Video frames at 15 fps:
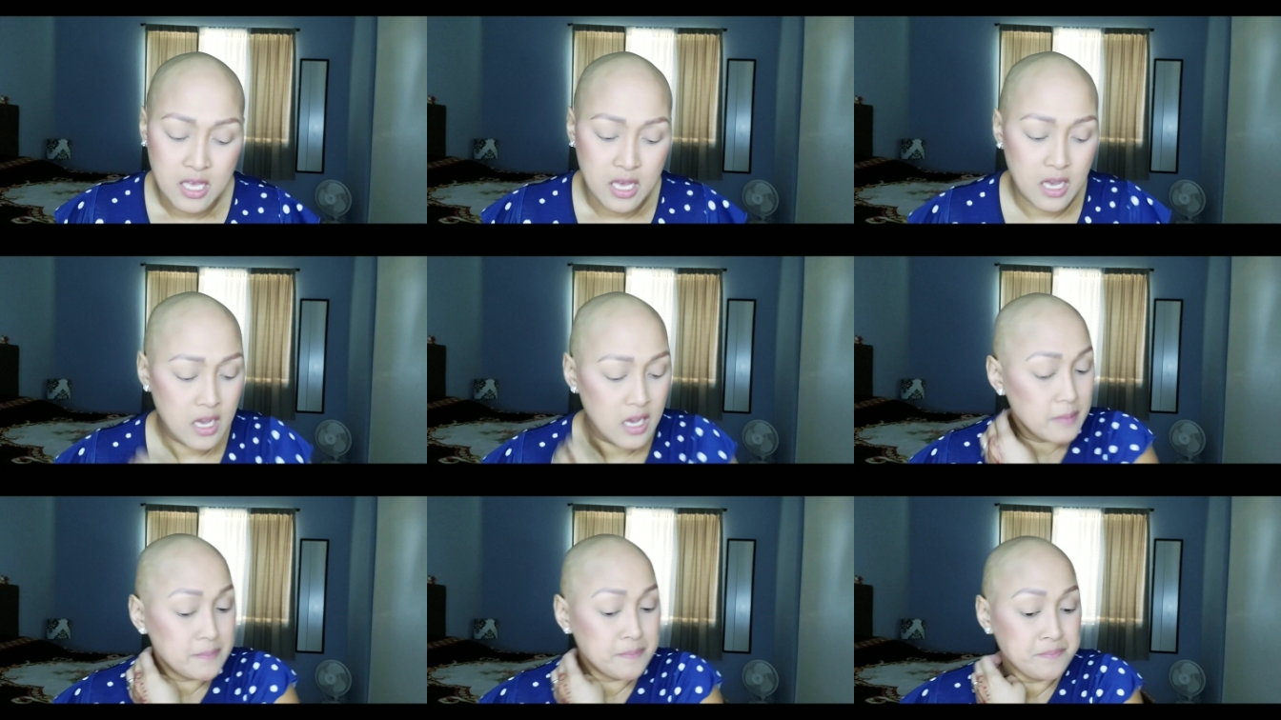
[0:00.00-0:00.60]

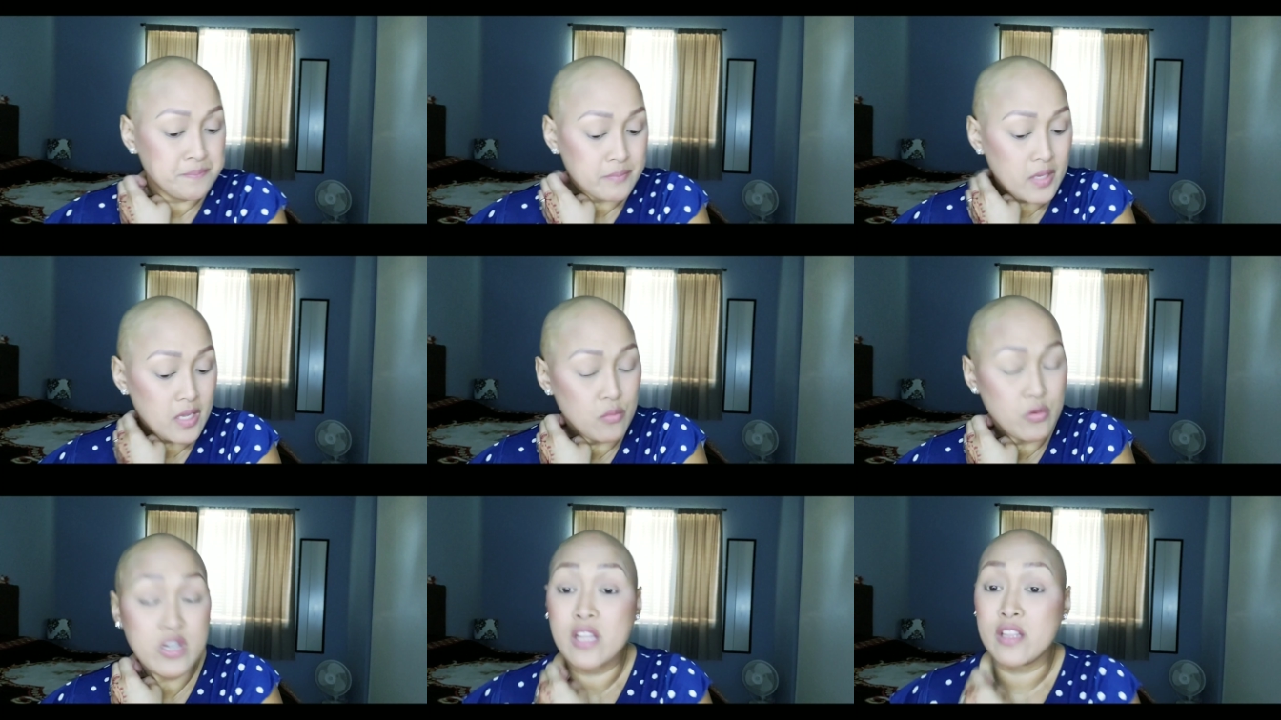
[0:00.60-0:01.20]
Um,
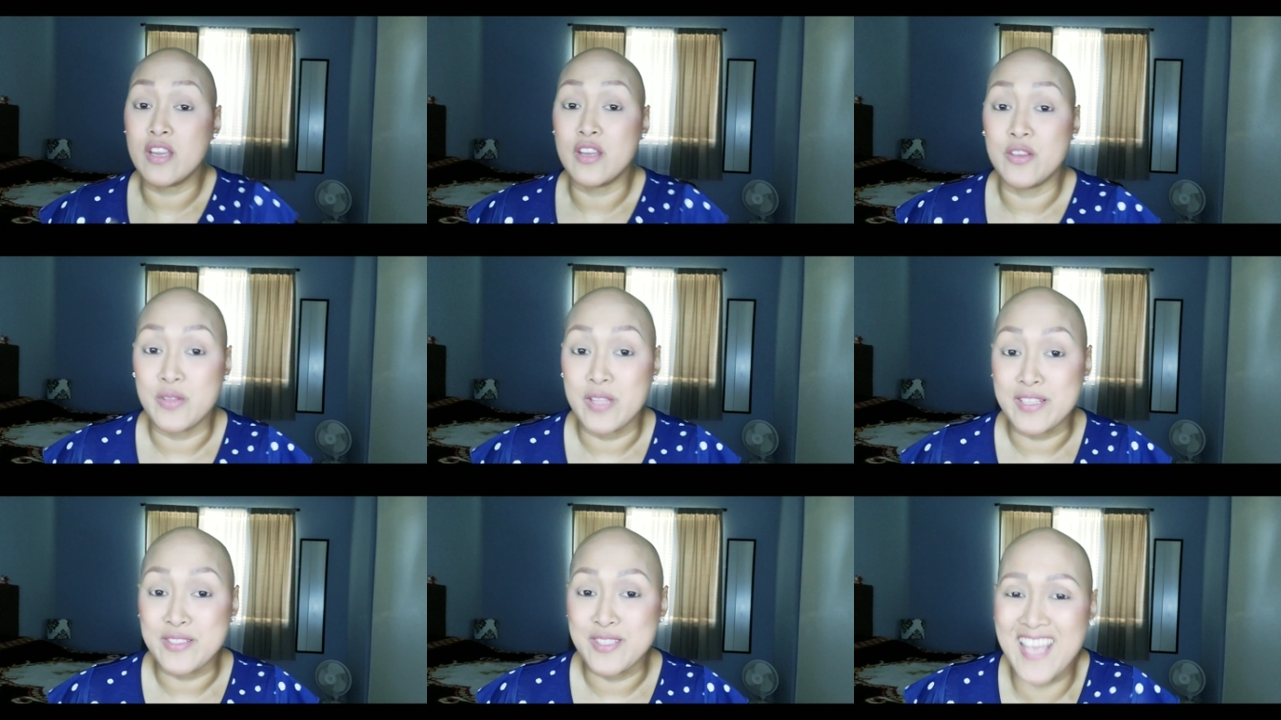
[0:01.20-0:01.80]
we're not gonna do
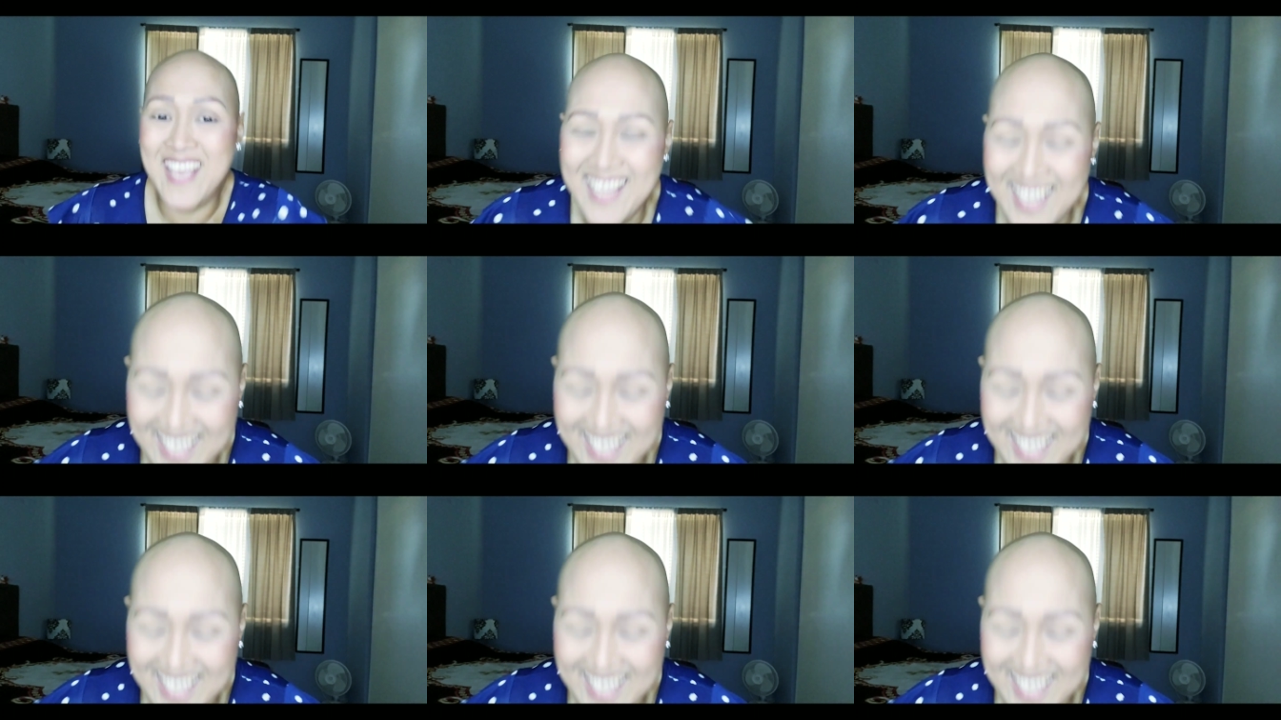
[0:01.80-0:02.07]
that today.